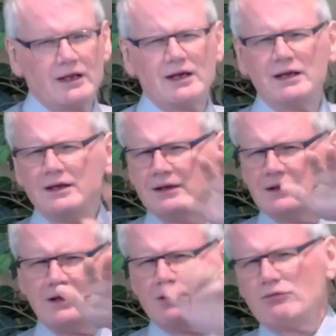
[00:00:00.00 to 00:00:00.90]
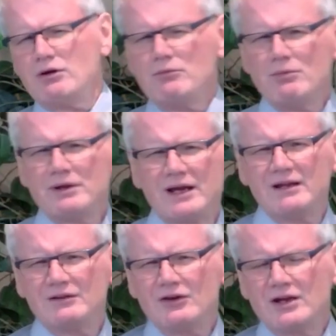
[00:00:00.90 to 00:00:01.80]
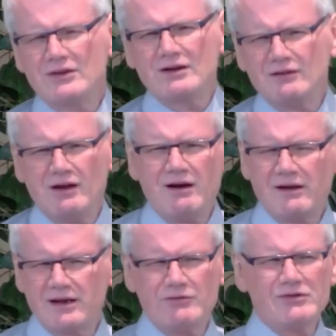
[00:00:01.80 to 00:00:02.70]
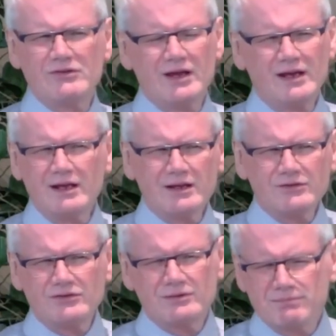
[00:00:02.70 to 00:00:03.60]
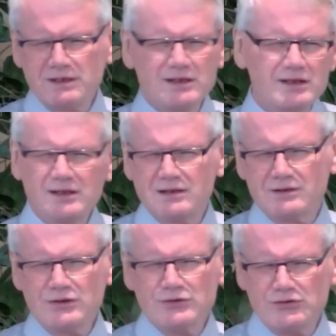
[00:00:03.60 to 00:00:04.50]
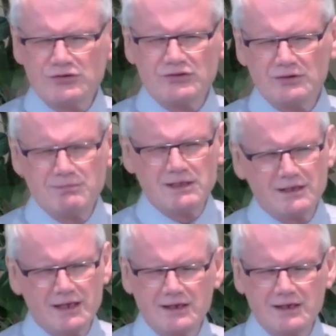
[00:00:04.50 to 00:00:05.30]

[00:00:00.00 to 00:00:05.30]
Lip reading: And one moment look at the clock, and it was getting to be close to midnight.